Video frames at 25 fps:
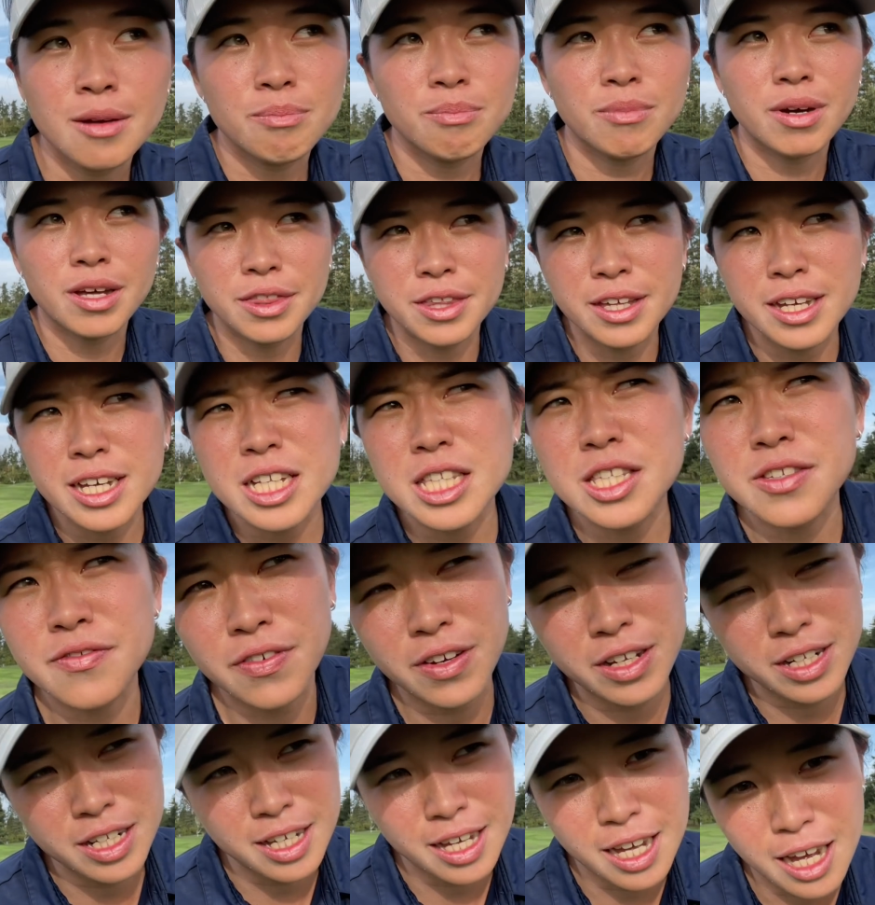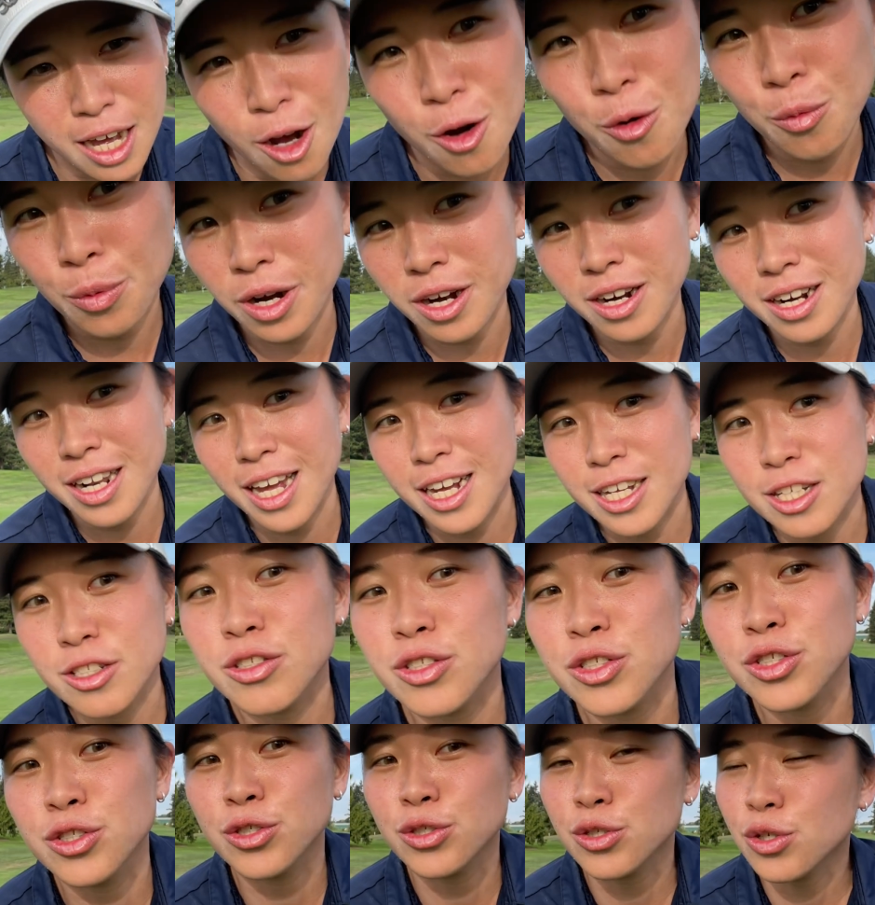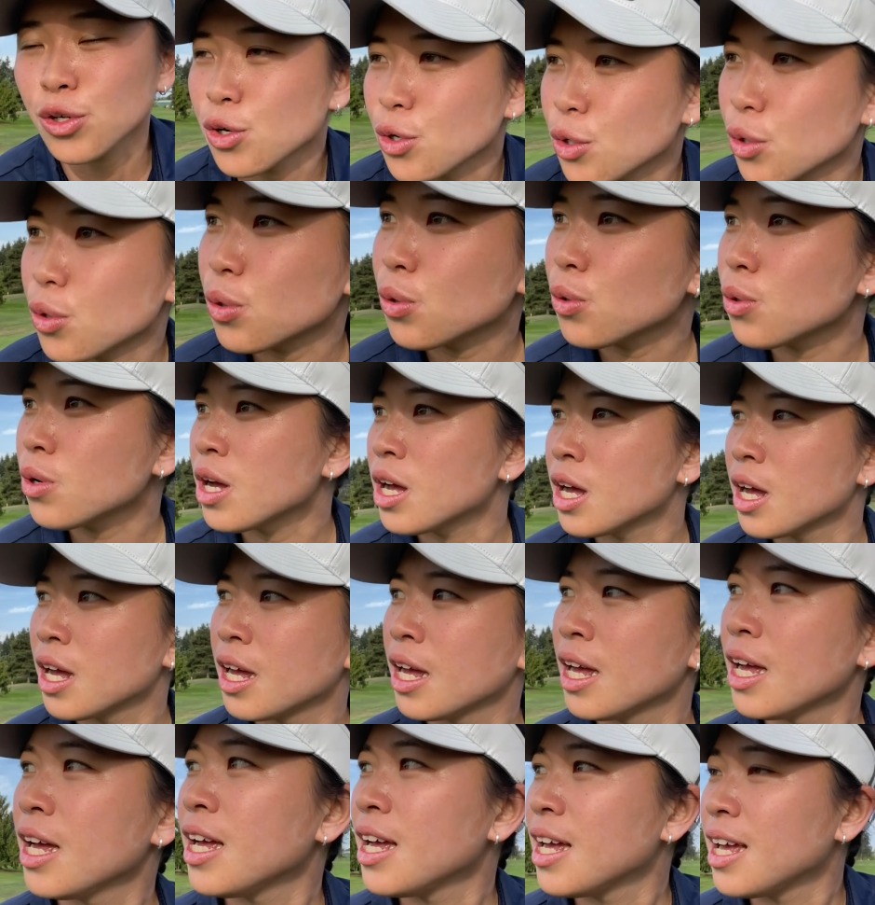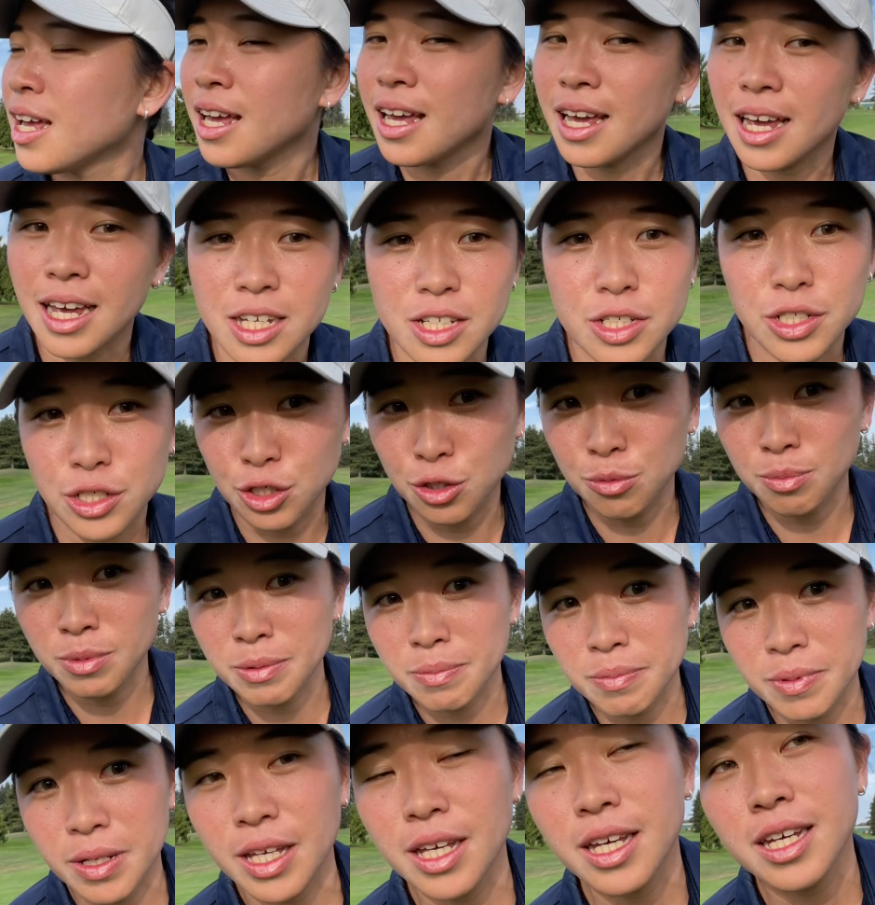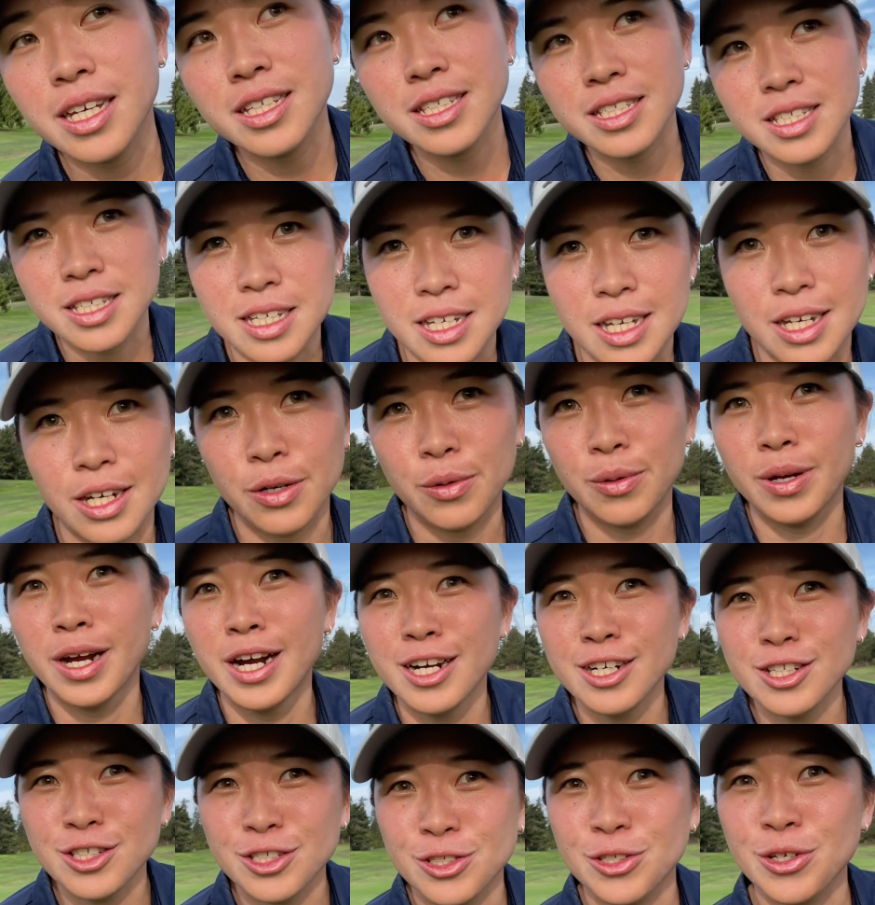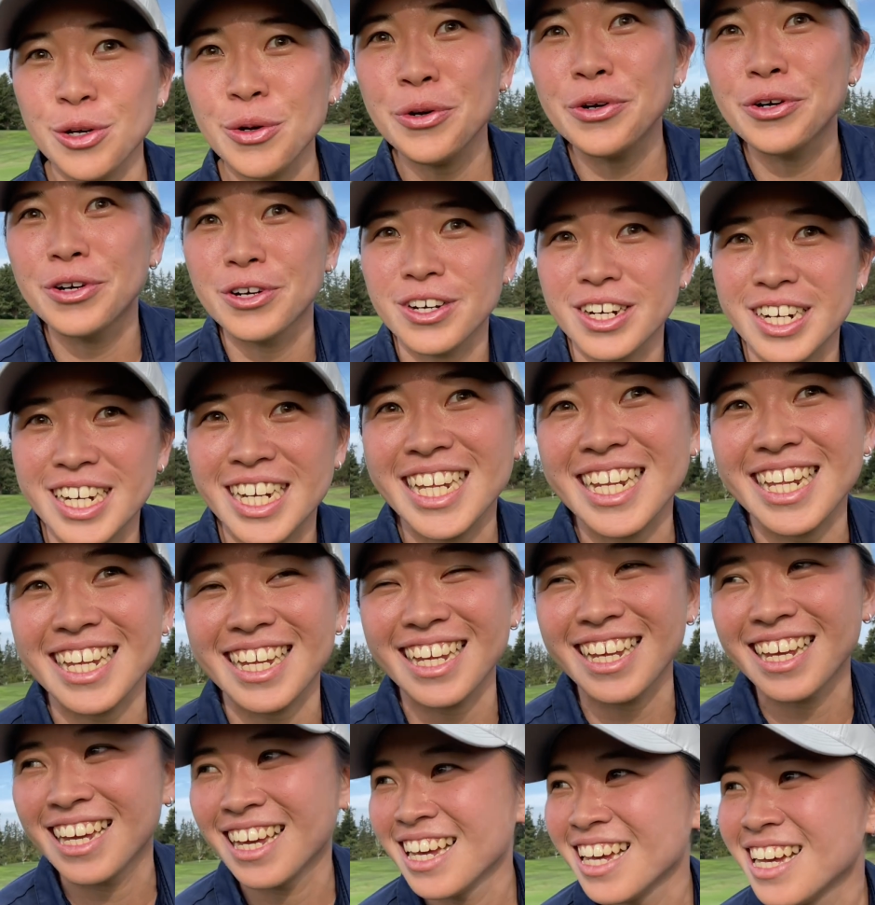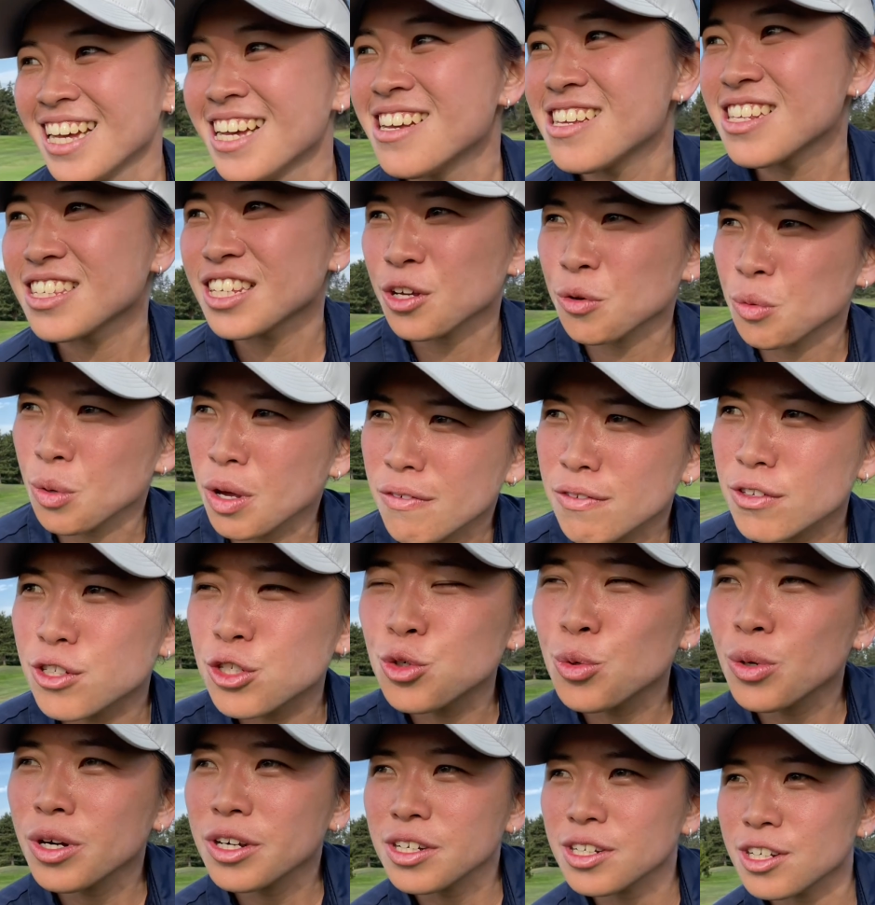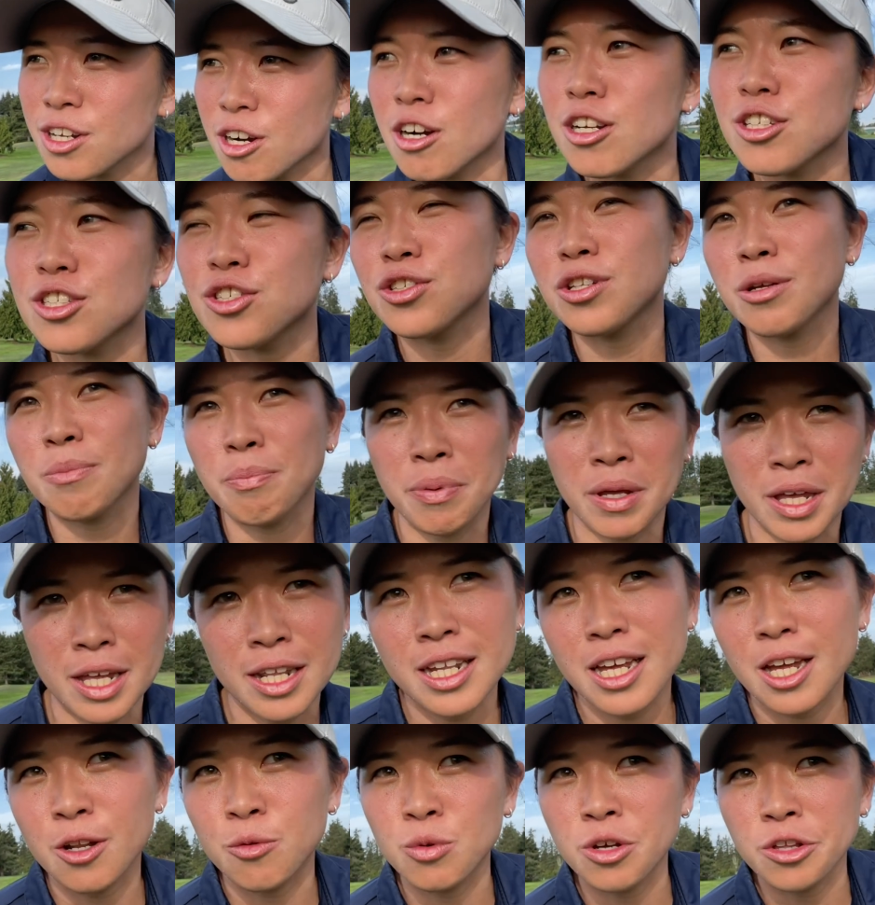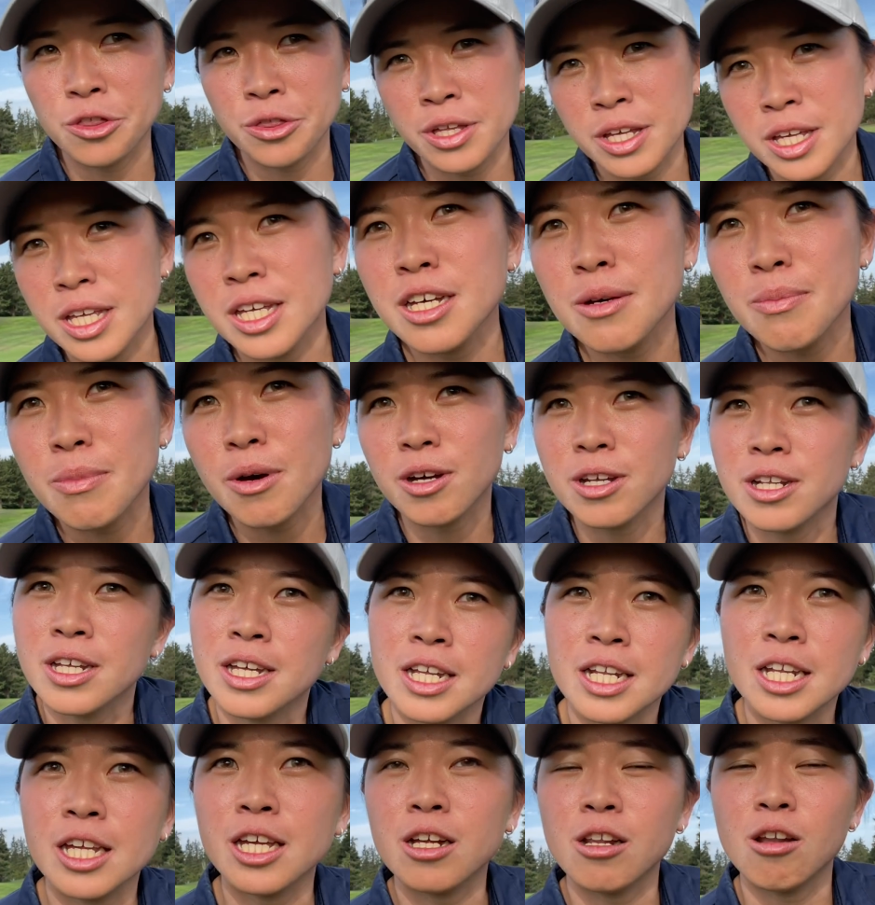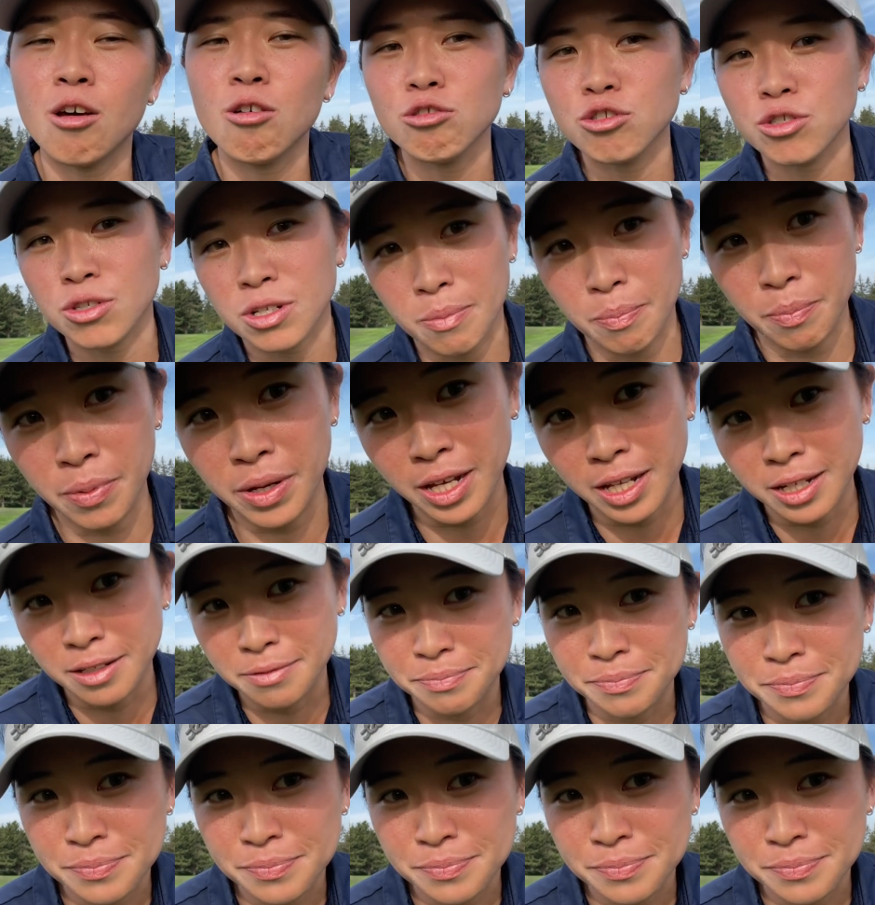I think it's funny how we're like so, as human beings, we're so greedy. Like we have 200 yards to the pin and we're thinking about hitting it close to the pin.